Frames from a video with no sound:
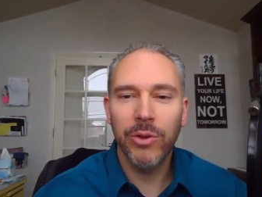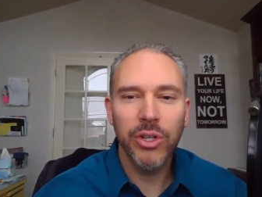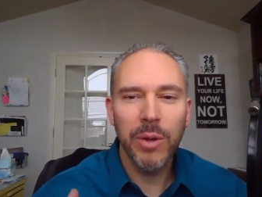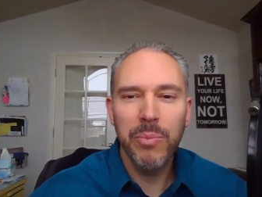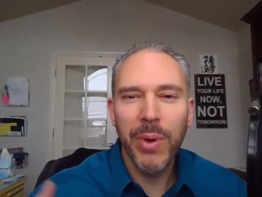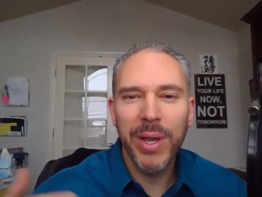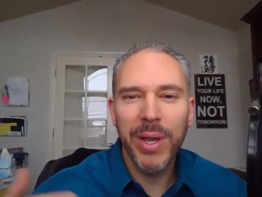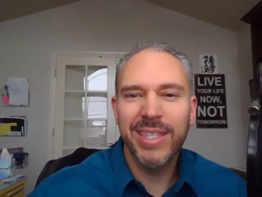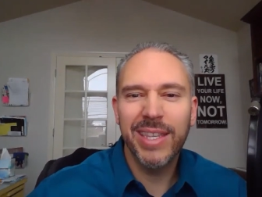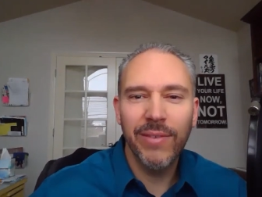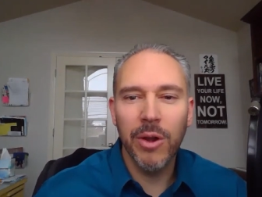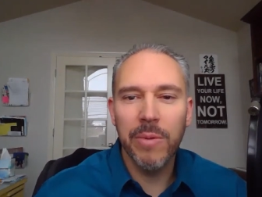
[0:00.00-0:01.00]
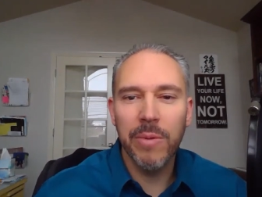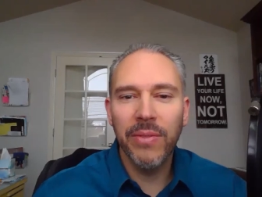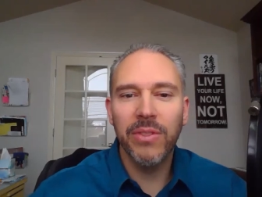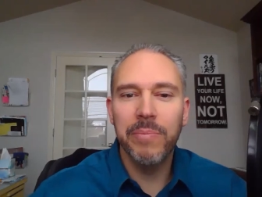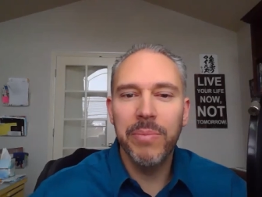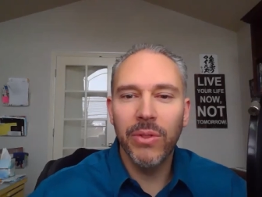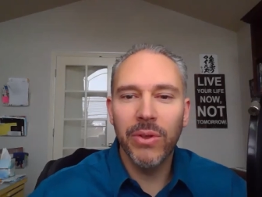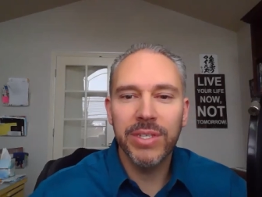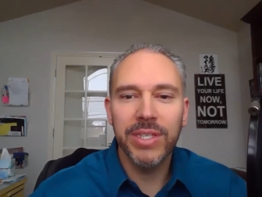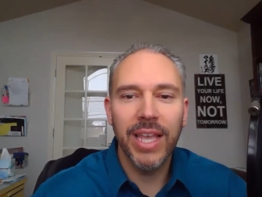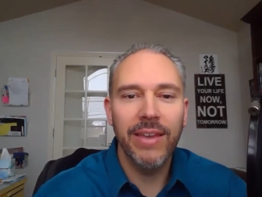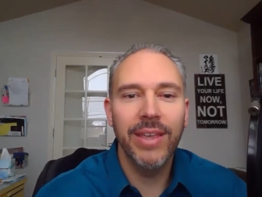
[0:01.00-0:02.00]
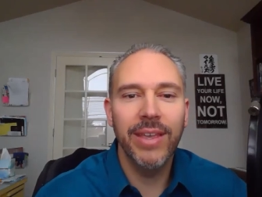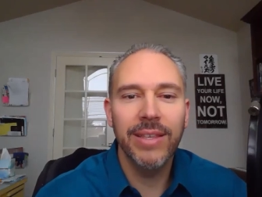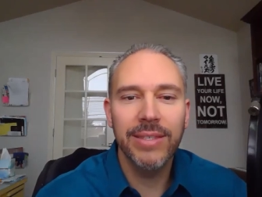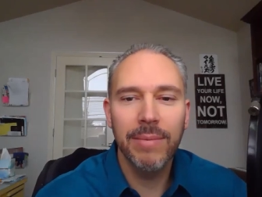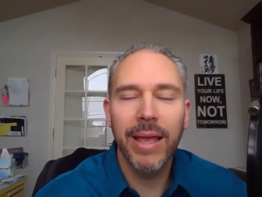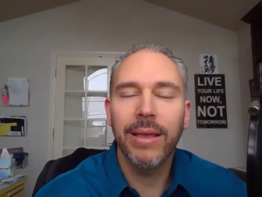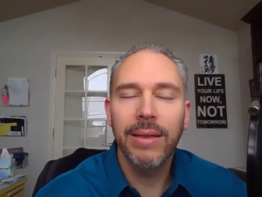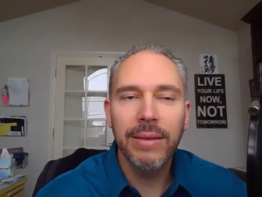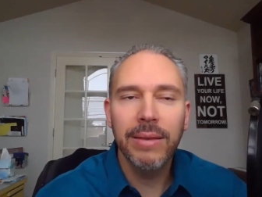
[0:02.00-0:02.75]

We're trying to put away 700 a month to build our savings." I'm like,